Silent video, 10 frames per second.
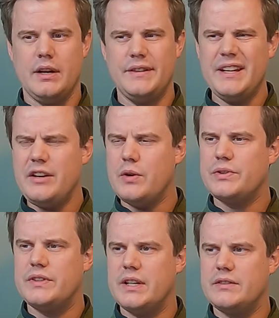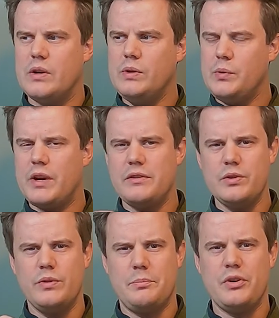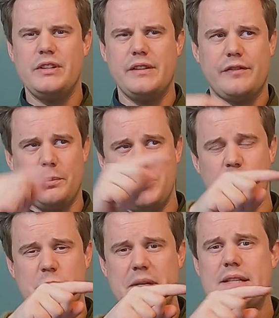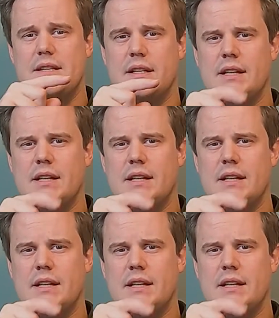And then I noted that only when I do the printing from the USB stick,